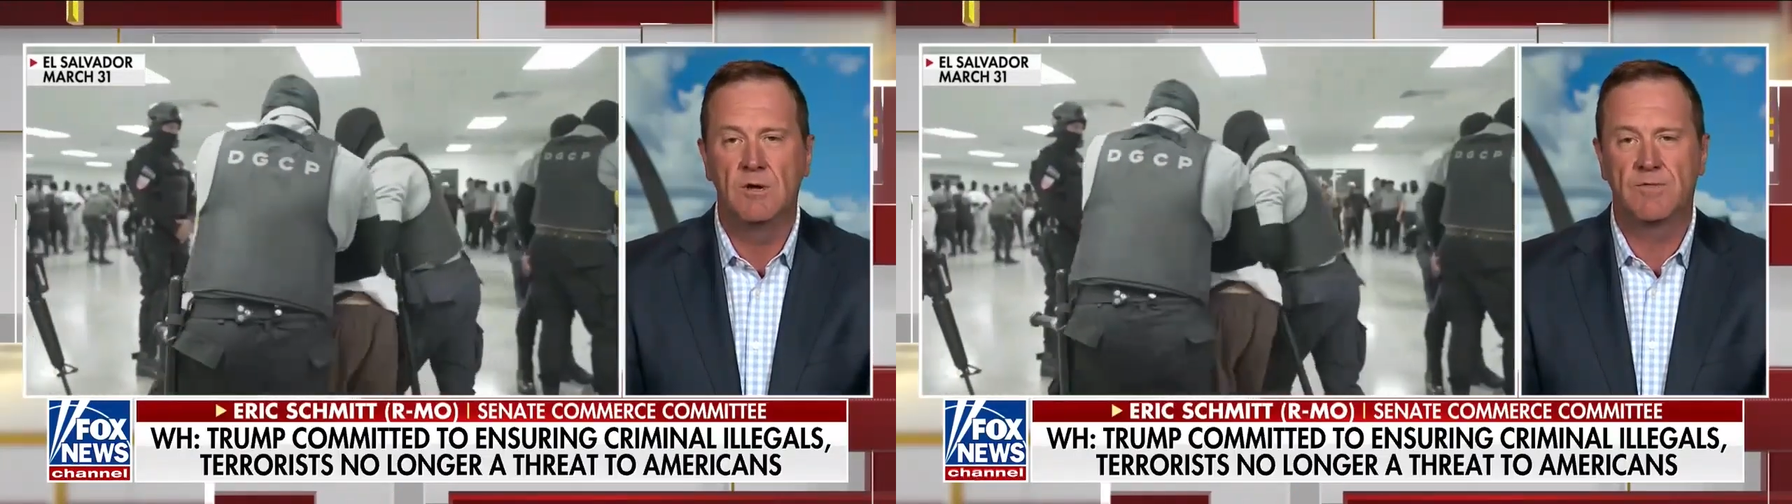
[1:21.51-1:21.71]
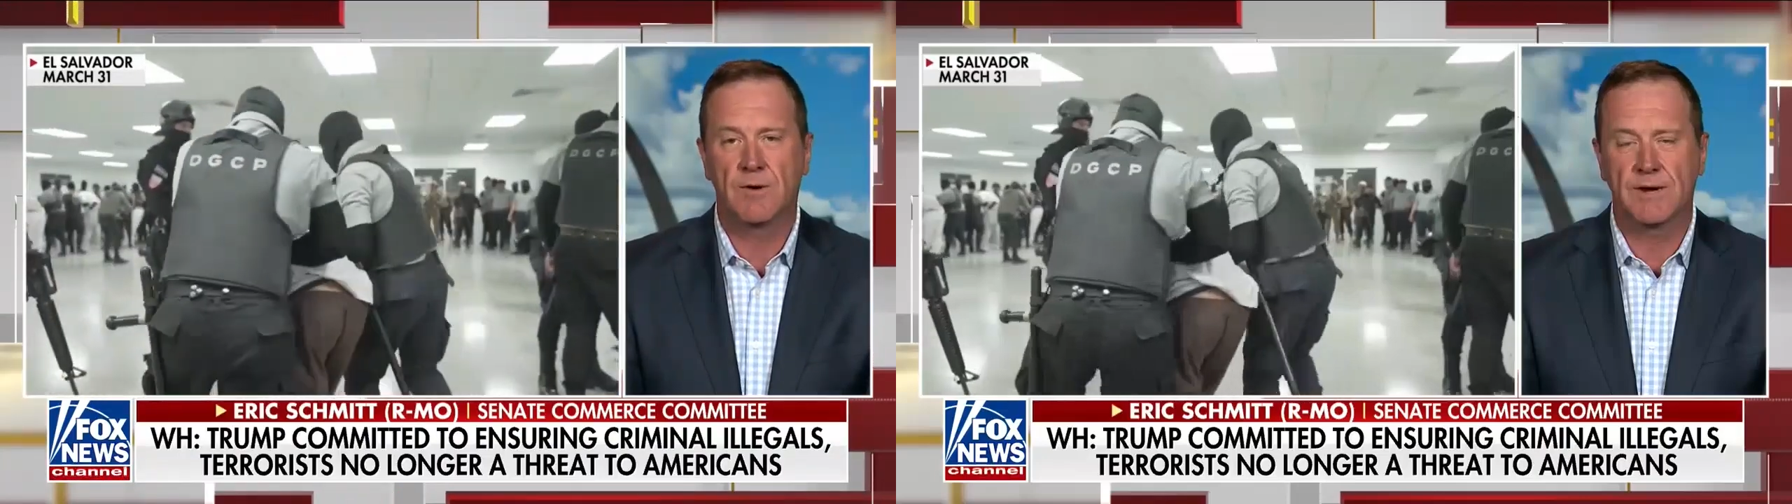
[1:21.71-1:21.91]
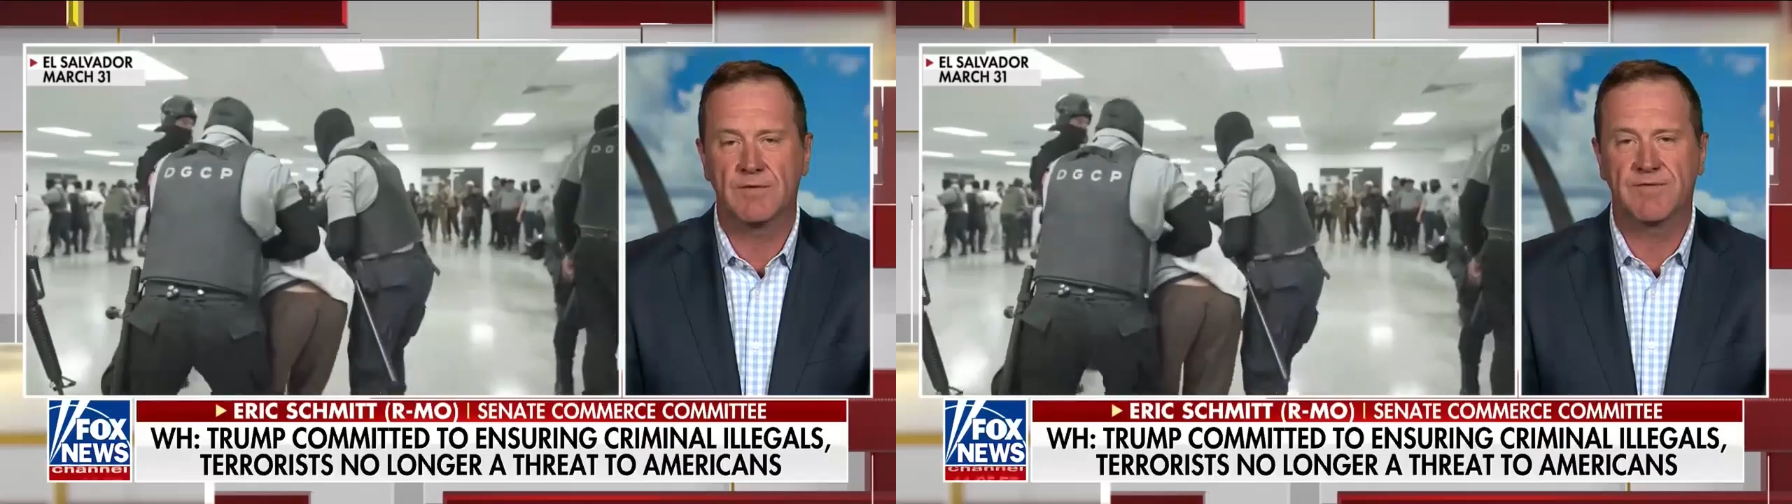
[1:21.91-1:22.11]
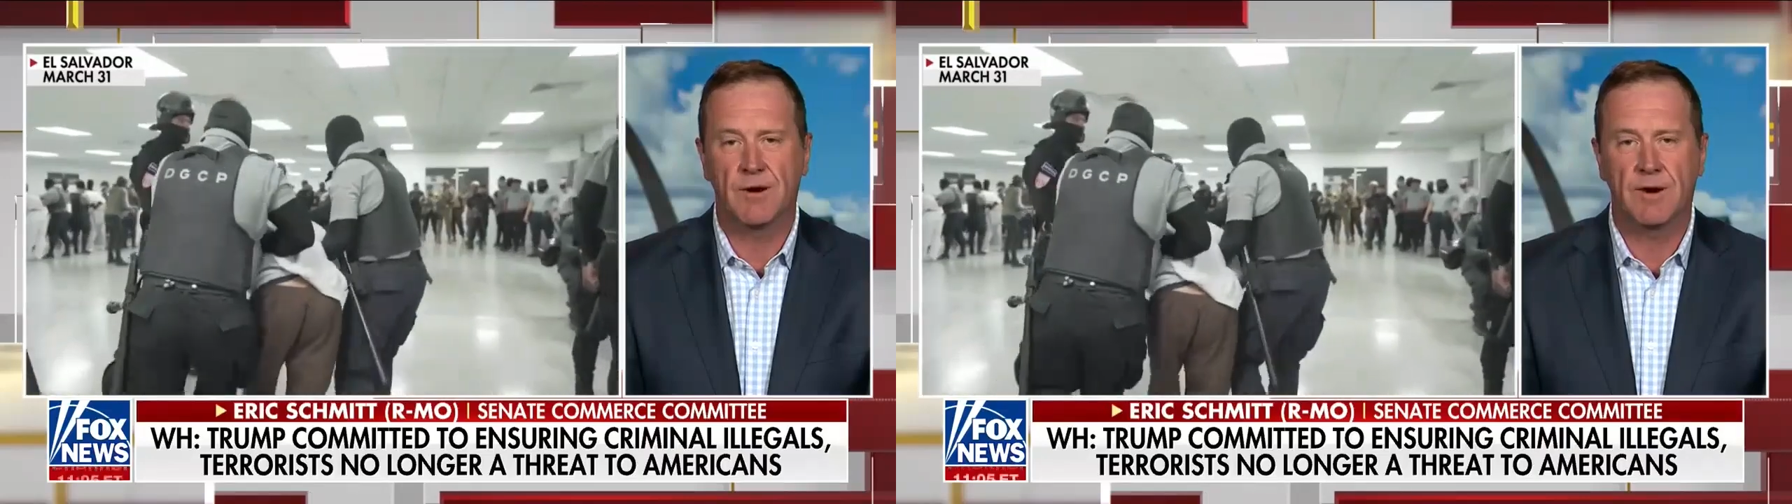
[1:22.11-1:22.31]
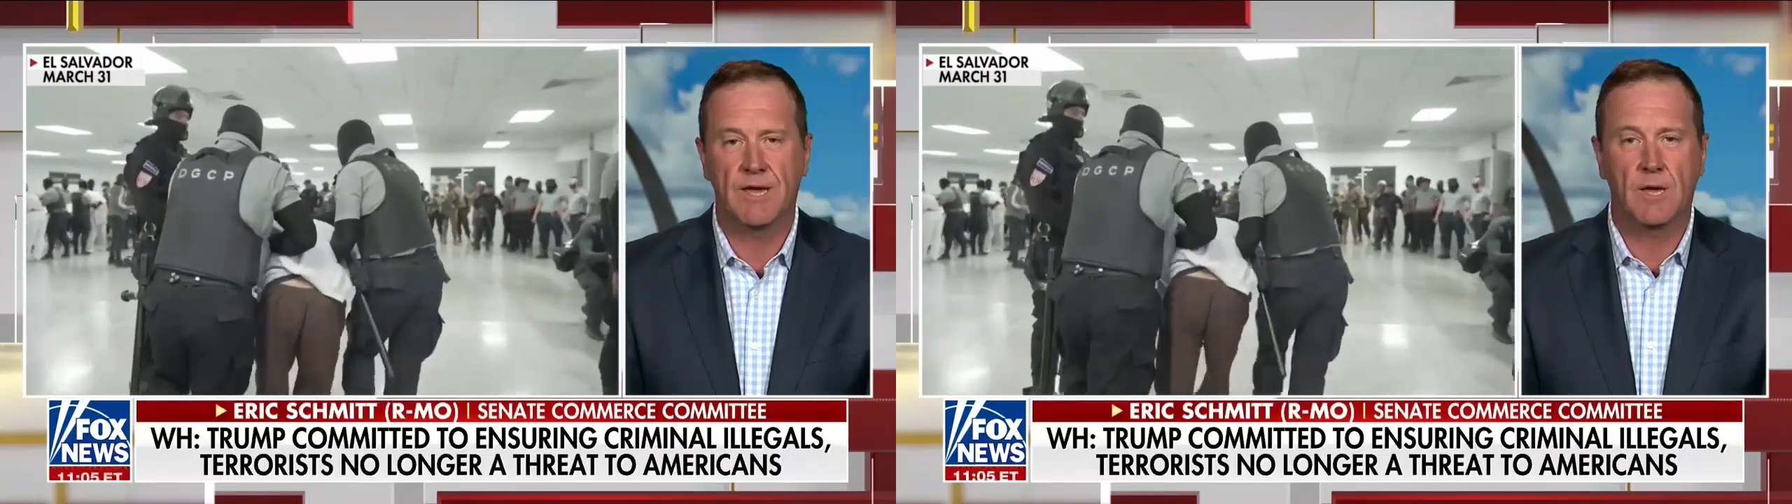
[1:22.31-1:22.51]
for
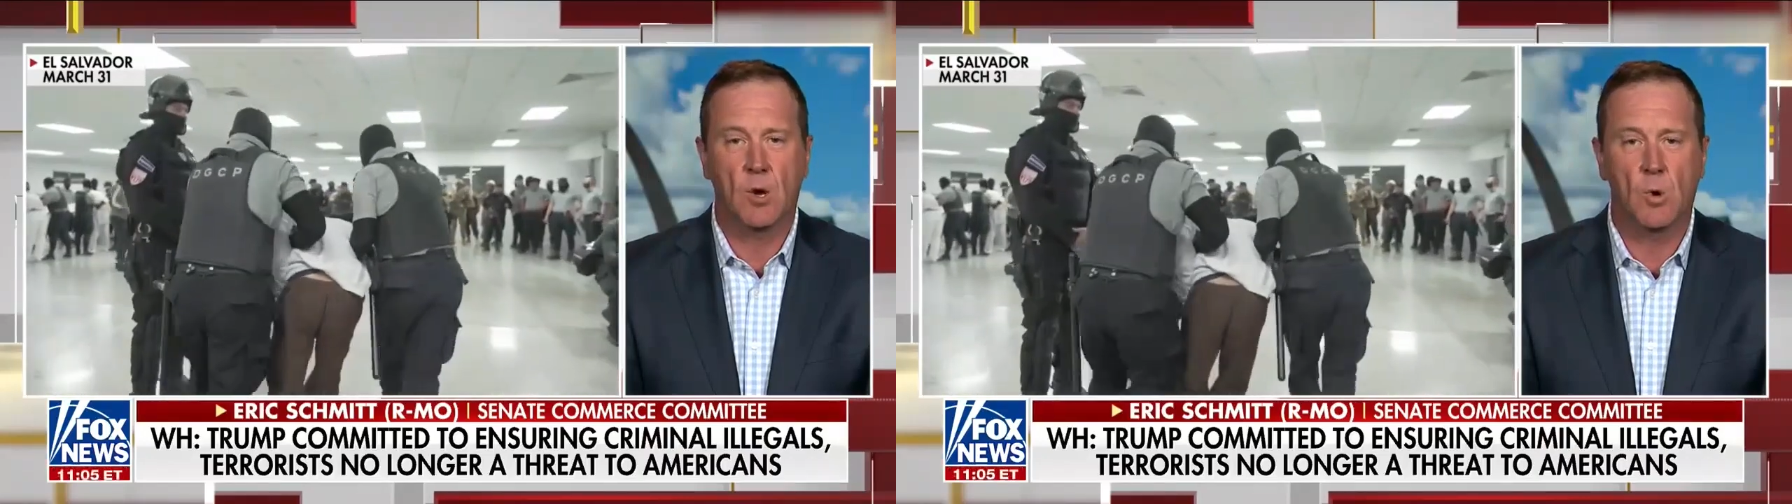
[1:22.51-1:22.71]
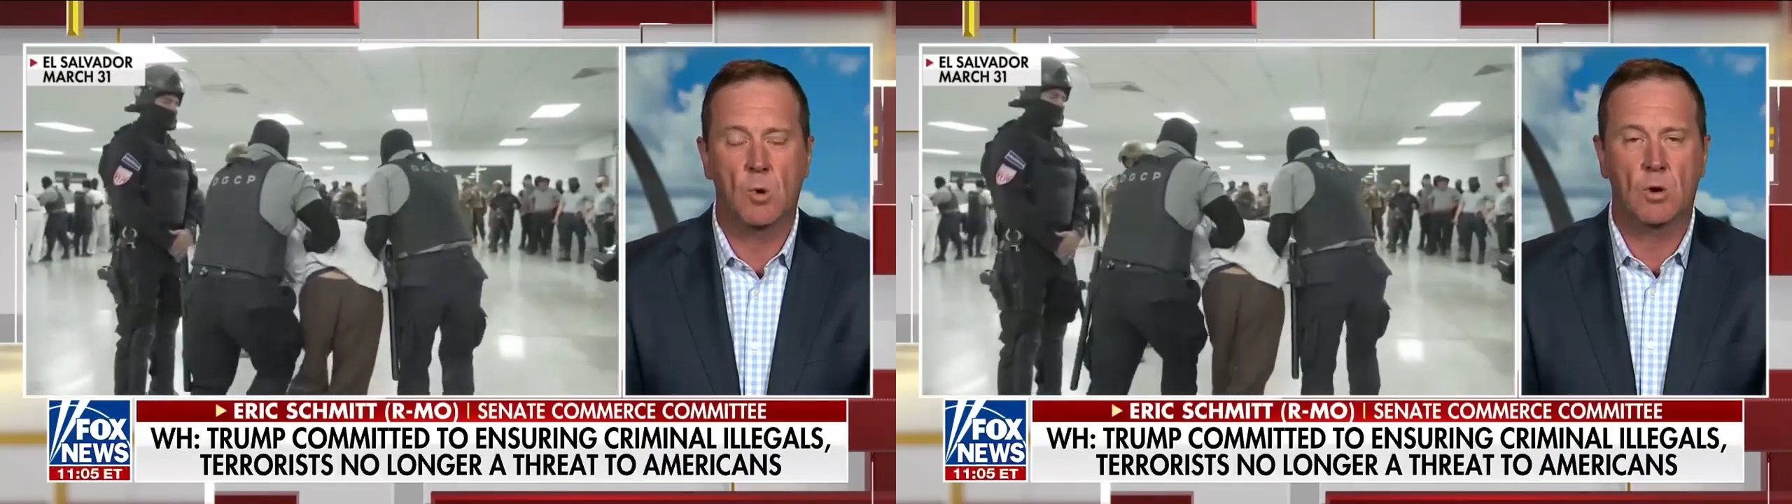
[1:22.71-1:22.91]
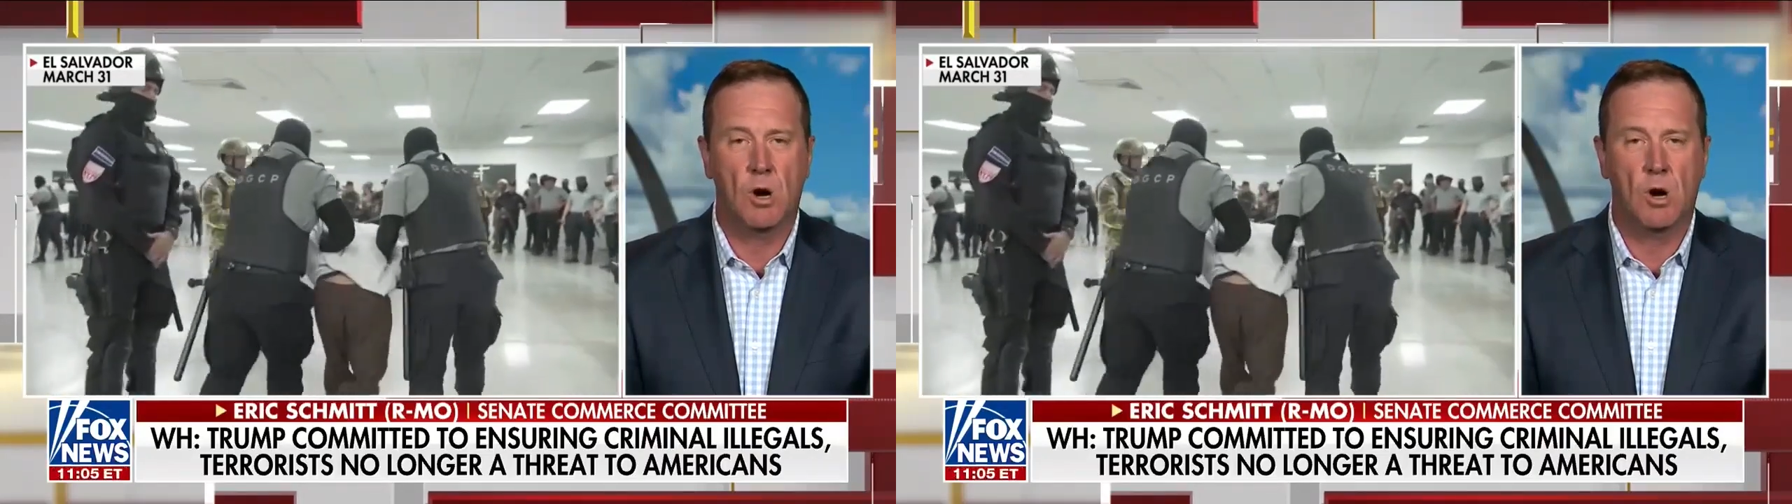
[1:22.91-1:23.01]
interfering in core